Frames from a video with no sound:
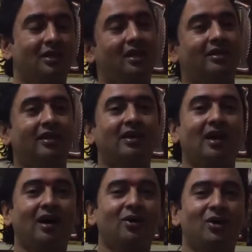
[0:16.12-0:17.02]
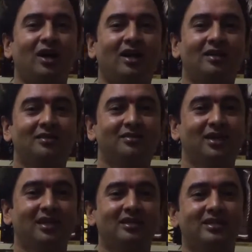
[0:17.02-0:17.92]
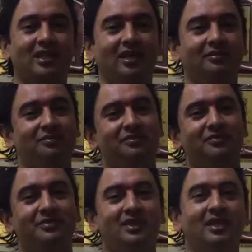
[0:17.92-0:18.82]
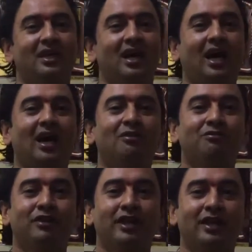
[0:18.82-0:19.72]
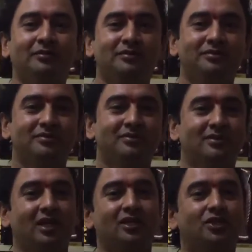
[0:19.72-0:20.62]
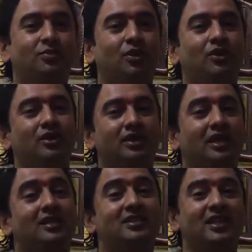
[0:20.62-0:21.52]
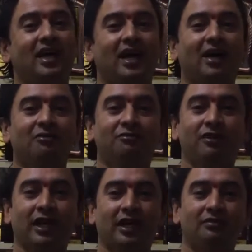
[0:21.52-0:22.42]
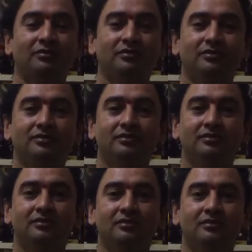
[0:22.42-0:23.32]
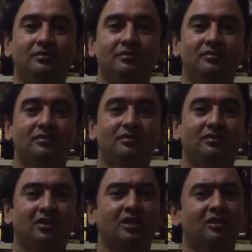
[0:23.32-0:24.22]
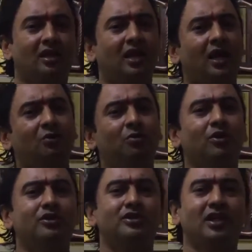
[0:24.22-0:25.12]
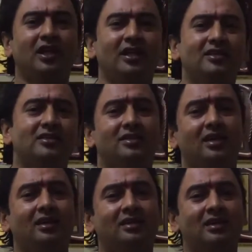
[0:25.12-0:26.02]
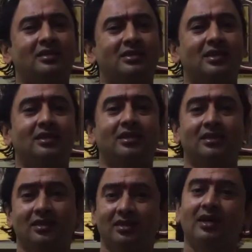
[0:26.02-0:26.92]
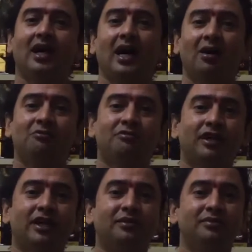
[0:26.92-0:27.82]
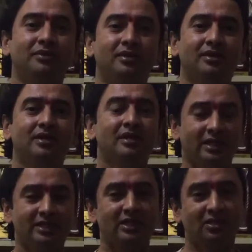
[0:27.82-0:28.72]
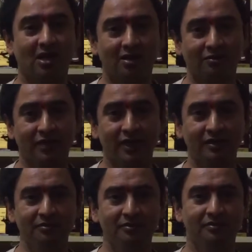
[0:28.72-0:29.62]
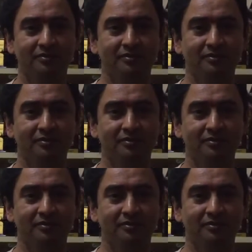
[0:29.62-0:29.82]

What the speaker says: They'll take alcohol, they'll say I have freedom. They'll smoke, they'll say I have freedom. Then they'll have more chilies, they'll say I have freedom. Is it called freedom?